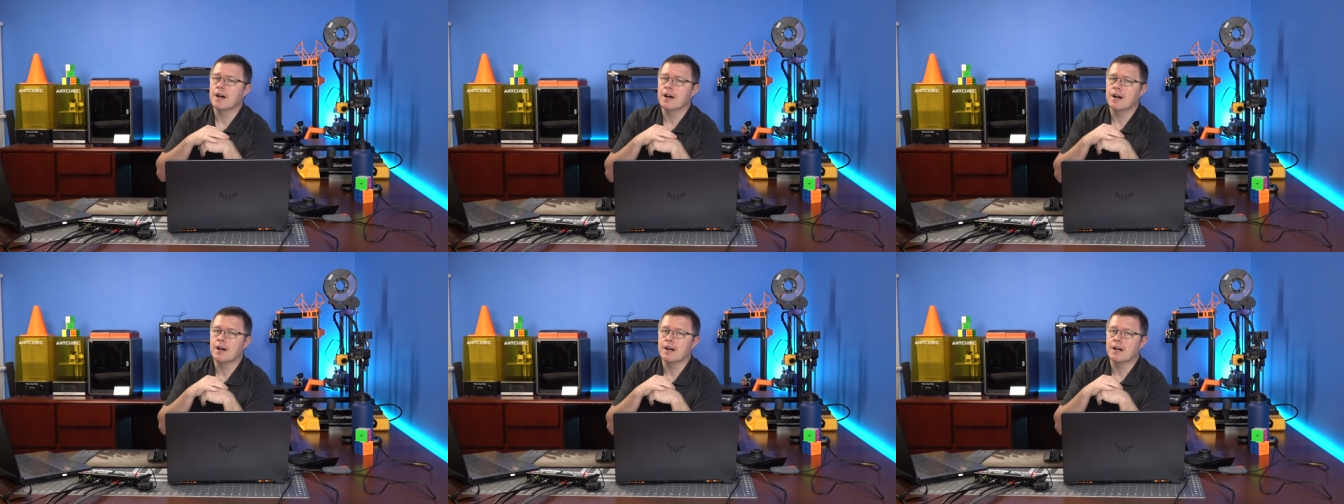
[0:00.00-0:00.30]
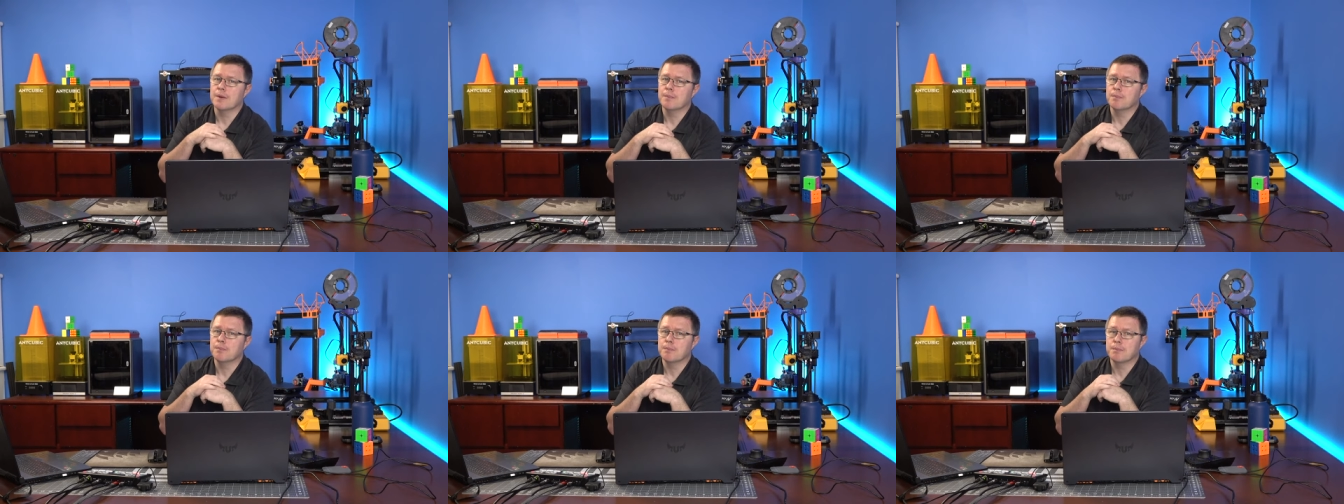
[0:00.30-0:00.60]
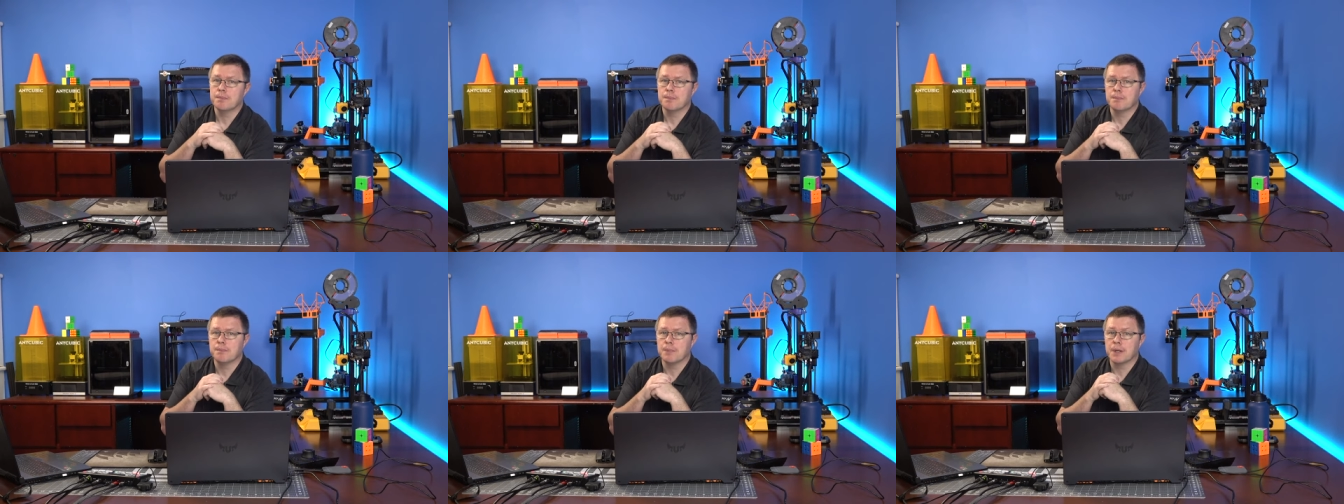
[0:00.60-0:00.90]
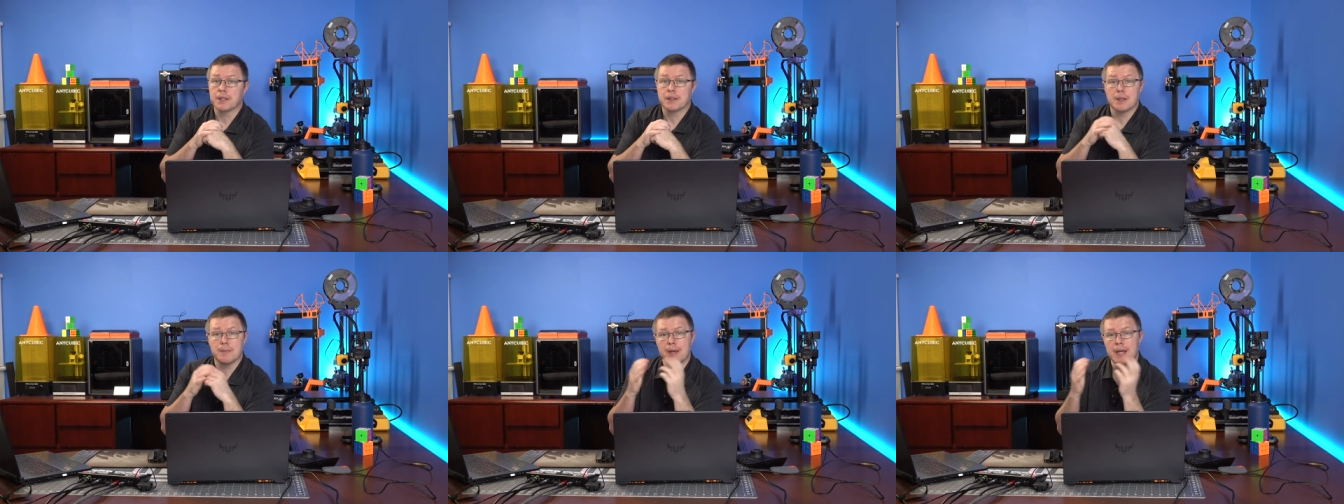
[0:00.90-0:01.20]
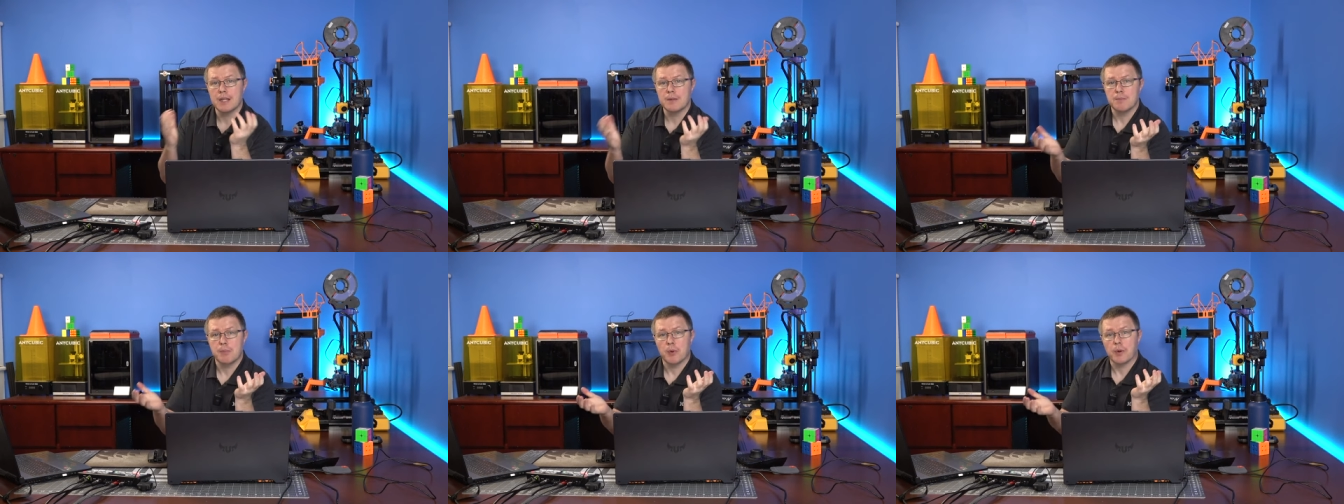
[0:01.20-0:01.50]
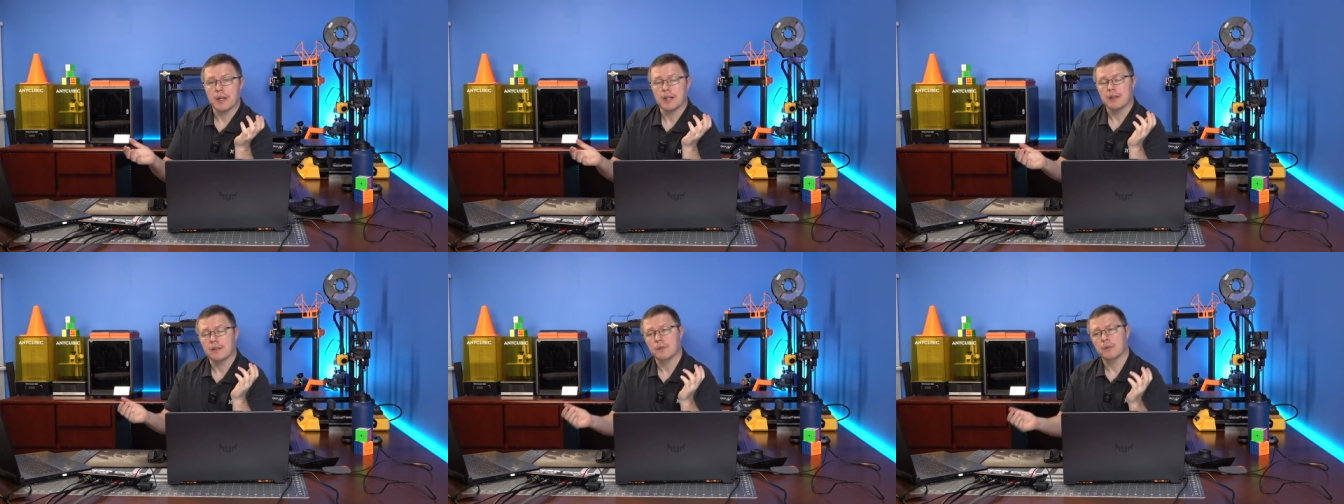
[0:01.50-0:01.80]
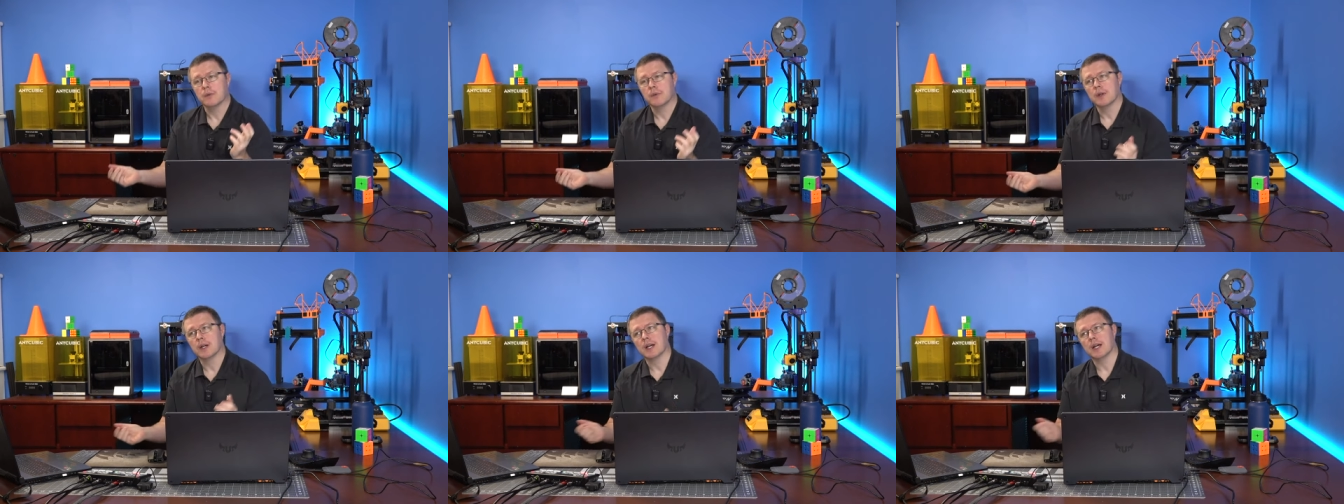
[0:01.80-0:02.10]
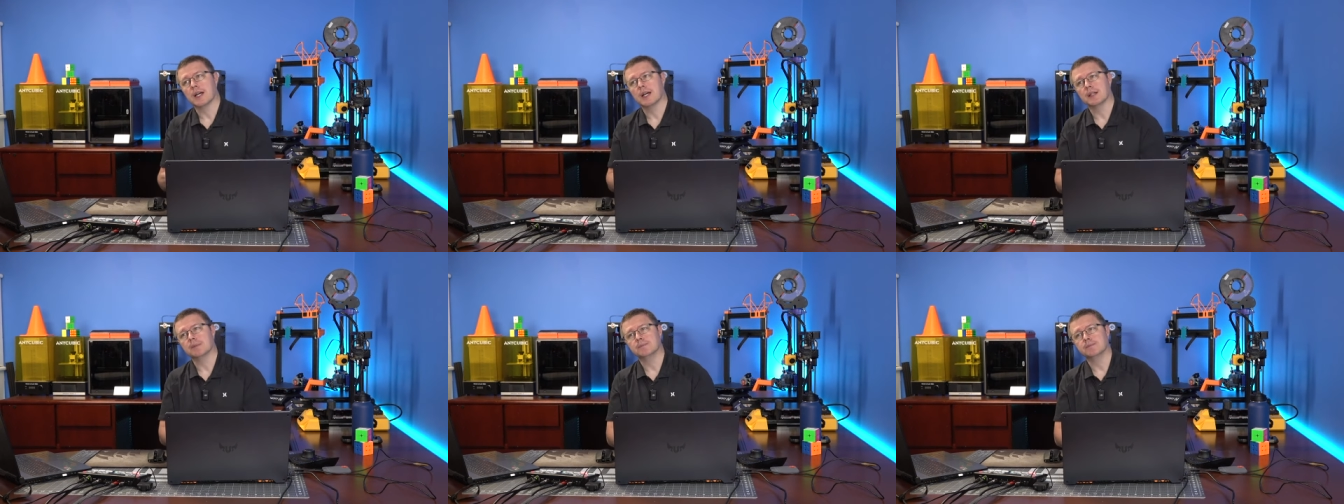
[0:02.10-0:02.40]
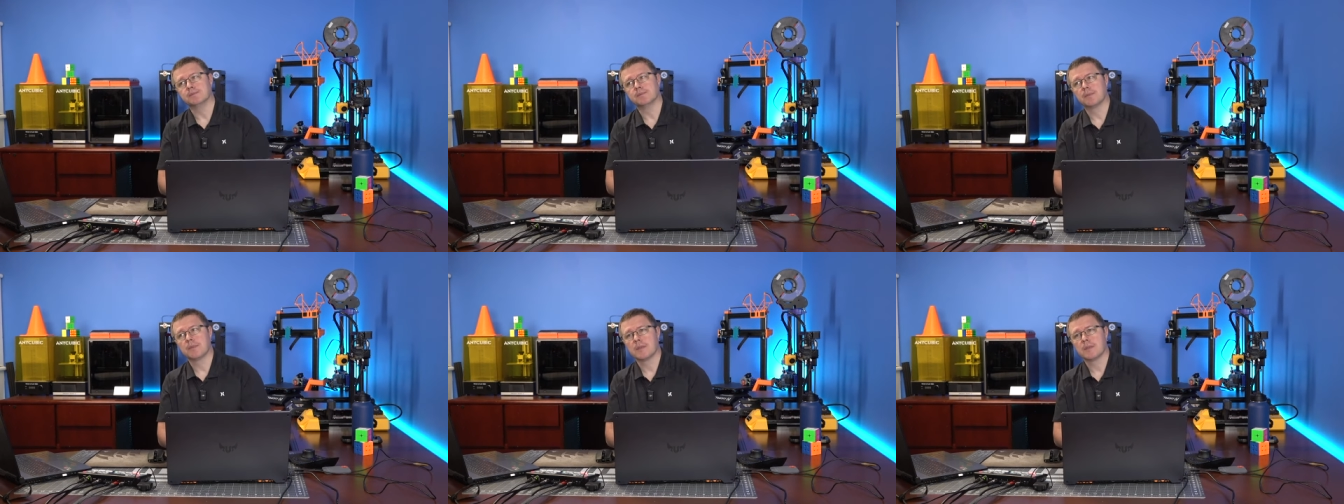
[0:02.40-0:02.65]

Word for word: Um, but the main point, um,